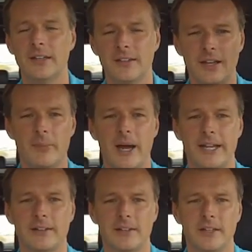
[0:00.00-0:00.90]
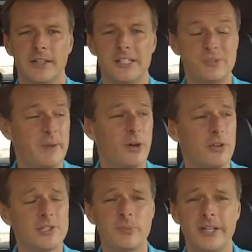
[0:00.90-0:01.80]
Think about it. You spend
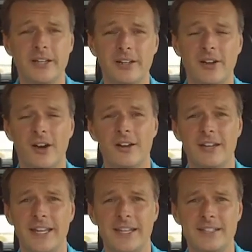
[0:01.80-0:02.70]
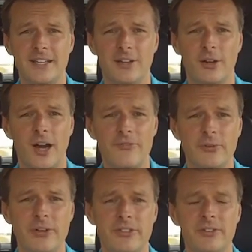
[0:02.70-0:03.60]
all this money on a car and it can't take your coffee
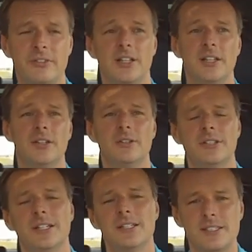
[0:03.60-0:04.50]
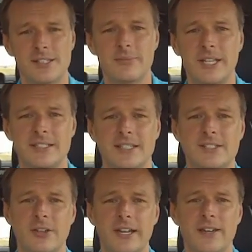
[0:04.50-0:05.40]
with you? Hello? Some days,
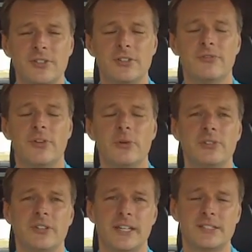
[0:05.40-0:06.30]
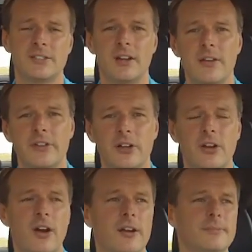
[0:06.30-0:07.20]
that's all you have to look forward to next to driving your
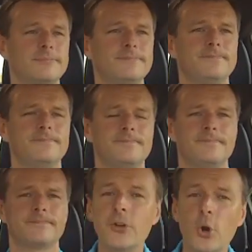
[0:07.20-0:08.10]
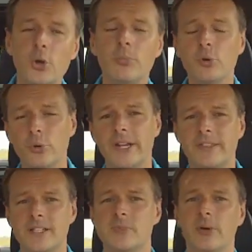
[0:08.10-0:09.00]
car. Other notable great
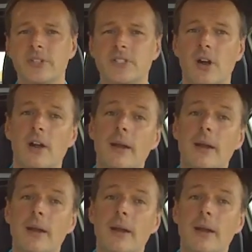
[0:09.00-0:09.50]
things about this car: